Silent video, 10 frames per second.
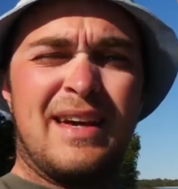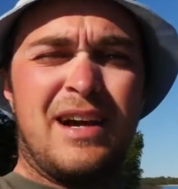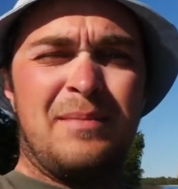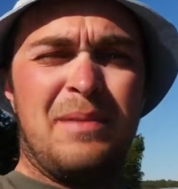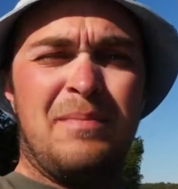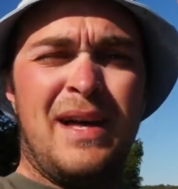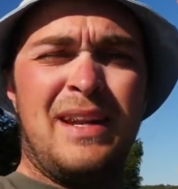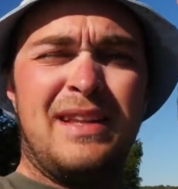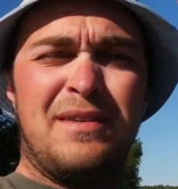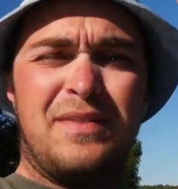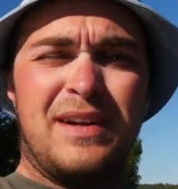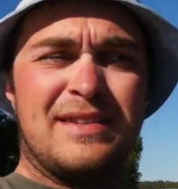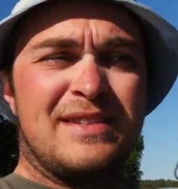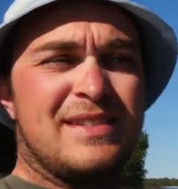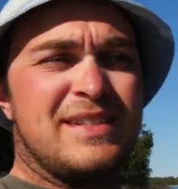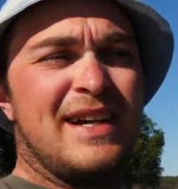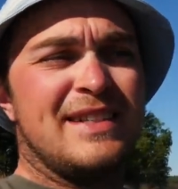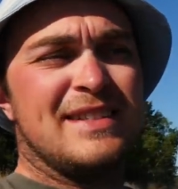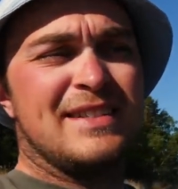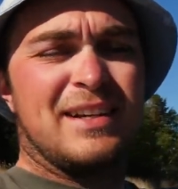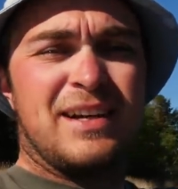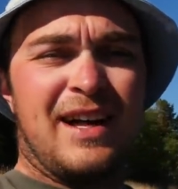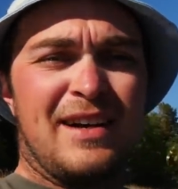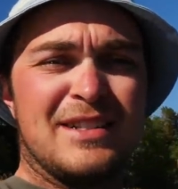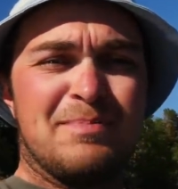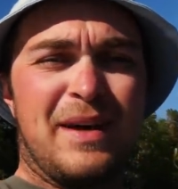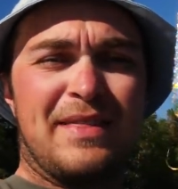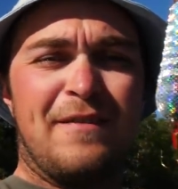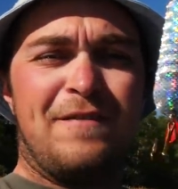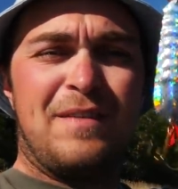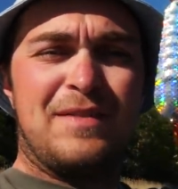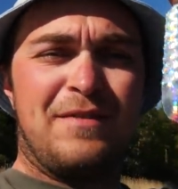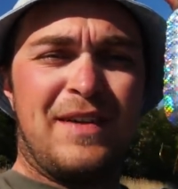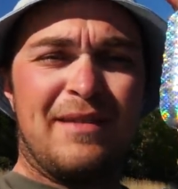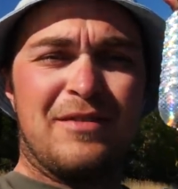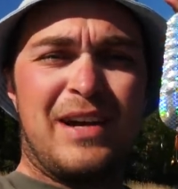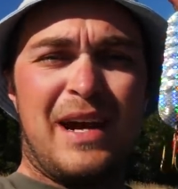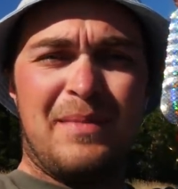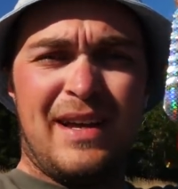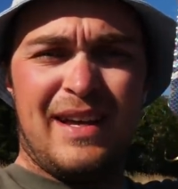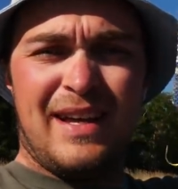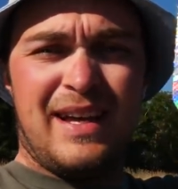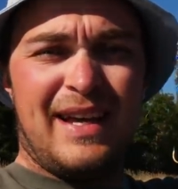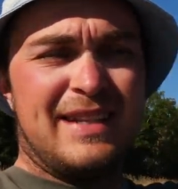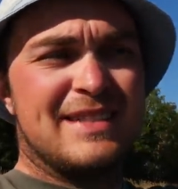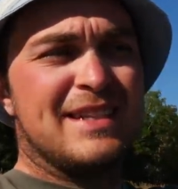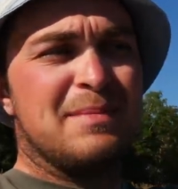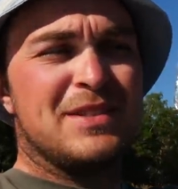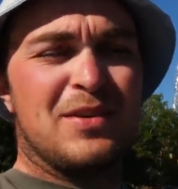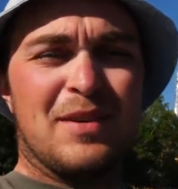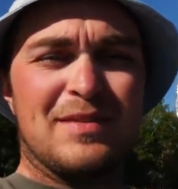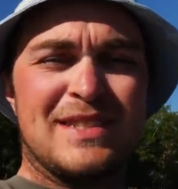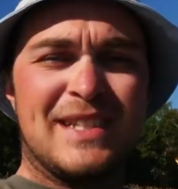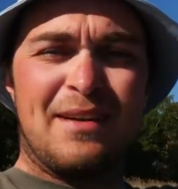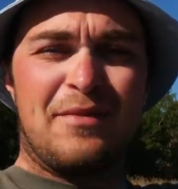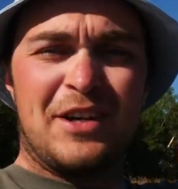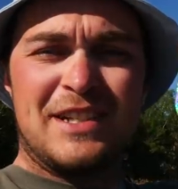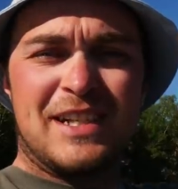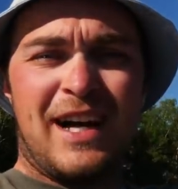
They come in many different sizes and colors but the 55 gram in some sort of silverish